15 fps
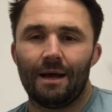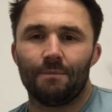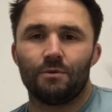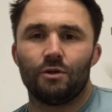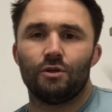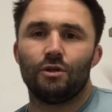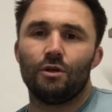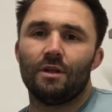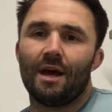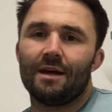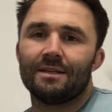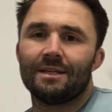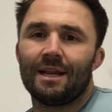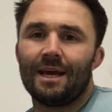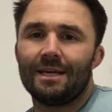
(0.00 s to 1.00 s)
up to
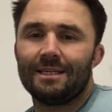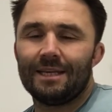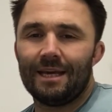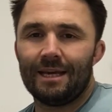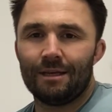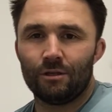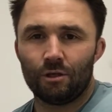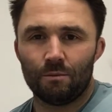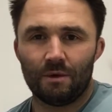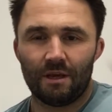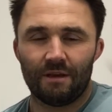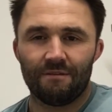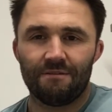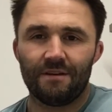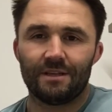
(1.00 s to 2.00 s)
2018 to be
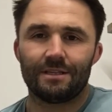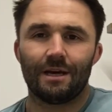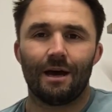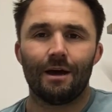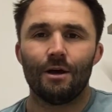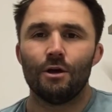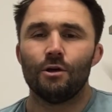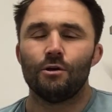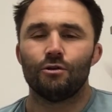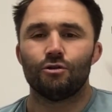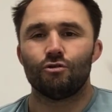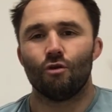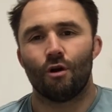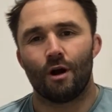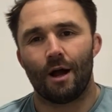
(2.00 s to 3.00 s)
fitter,
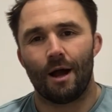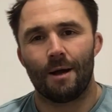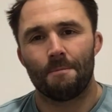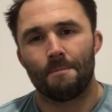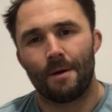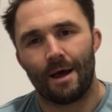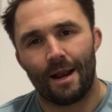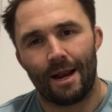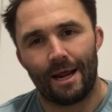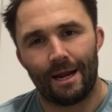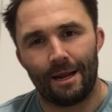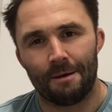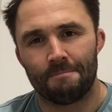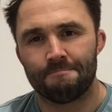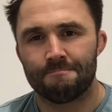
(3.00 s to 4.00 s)
stronger, and
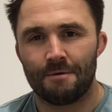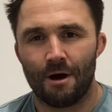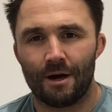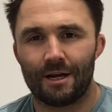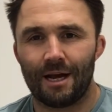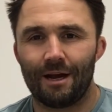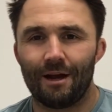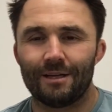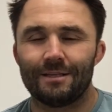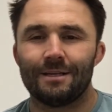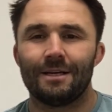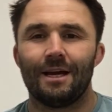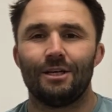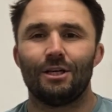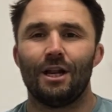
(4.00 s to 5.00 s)
leaner. Okay, guys,
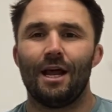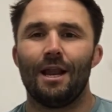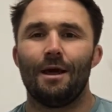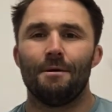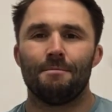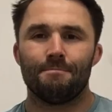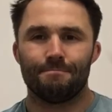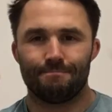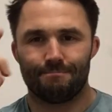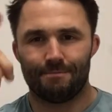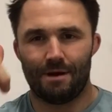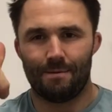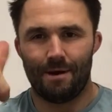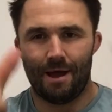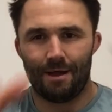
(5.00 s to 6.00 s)
catch you later.
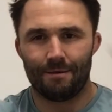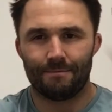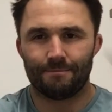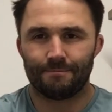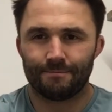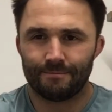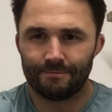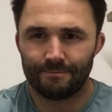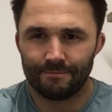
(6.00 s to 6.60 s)
Bye-bye.